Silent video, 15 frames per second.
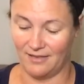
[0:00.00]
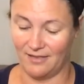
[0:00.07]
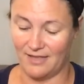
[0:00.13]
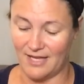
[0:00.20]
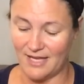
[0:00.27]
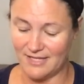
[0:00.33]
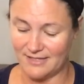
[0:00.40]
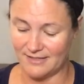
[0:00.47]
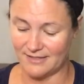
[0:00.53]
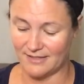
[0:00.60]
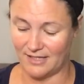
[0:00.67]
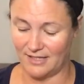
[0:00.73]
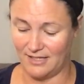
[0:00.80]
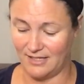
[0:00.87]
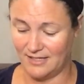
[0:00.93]

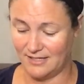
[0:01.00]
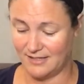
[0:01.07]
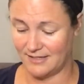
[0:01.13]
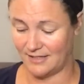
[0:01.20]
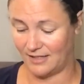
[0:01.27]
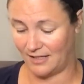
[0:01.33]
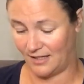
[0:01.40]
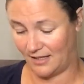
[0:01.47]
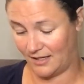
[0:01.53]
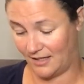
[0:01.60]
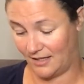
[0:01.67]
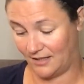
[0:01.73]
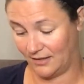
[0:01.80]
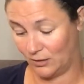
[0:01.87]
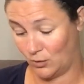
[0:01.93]
this is
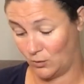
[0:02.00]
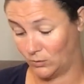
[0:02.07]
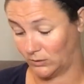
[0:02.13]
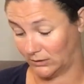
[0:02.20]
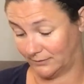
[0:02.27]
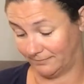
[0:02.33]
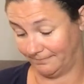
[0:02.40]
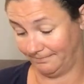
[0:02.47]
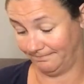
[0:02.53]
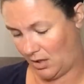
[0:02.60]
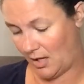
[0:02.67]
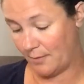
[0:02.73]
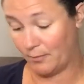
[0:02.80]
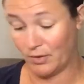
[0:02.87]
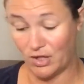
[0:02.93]
uh, cool.
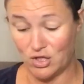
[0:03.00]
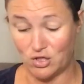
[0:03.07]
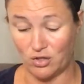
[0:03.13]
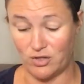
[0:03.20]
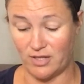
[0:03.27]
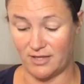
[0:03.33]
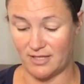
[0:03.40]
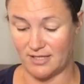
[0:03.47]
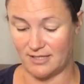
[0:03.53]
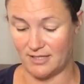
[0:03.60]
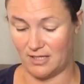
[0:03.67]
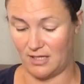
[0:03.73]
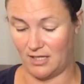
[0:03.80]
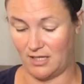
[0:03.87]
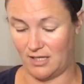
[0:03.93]
I'm pretty sure that
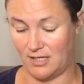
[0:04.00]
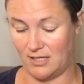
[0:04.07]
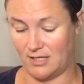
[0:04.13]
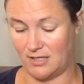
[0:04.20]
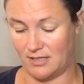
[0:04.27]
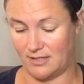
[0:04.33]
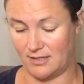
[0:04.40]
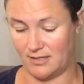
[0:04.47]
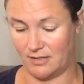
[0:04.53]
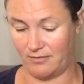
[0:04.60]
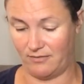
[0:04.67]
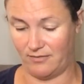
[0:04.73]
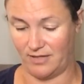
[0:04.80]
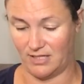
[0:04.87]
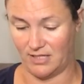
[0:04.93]
this is
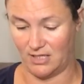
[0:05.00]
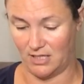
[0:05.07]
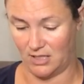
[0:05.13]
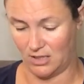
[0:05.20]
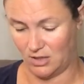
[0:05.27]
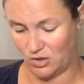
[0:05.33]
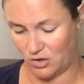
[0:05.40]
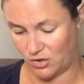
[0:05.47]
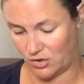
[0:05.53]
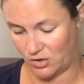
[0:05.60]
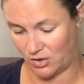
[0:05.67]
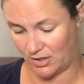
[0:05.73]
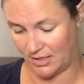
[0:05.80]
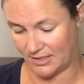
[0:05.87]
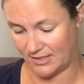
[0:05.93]

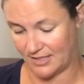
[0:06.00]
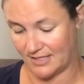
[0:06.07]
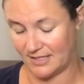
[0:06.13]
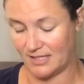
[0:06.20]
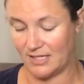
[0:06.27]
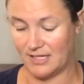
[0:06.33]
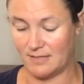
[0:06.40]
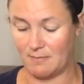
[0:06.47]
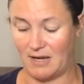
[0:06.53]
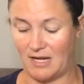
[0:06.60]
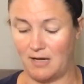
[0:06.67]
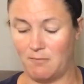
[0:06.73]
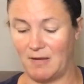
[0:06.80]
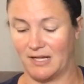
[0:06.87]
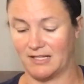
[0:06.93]
vintage. It says it is
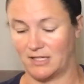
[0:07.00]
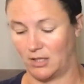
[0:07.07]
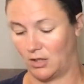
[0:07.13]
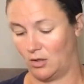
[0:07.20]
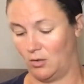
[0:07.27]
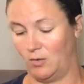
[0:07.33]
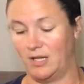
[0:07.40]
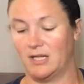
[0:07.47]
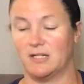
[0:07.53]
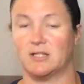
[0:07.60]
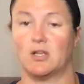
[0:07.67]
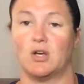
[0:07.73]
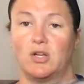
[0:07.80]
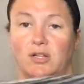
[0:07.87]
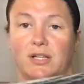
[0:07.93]
made in Mexico. It
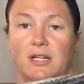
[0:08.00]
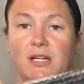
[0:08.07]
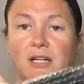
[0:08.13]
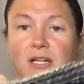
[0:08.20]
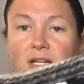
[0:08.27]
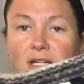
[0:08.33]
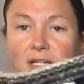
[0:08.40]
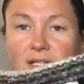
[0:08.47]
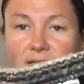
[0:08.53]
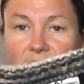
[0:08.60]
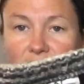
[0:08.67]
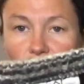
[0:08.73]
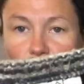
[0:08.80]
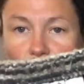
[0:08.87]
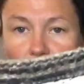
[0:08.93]
is called
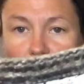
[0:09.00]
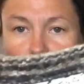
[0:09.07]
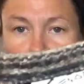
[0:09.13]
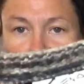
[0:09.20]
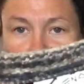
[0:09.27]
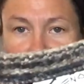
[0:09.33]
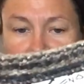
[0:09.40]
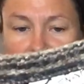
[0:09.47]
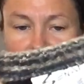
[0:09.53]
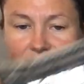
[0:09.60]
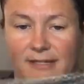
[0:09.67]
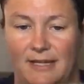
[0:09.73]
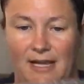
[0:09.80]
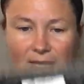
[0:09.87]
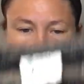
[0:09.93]
Senor Lopez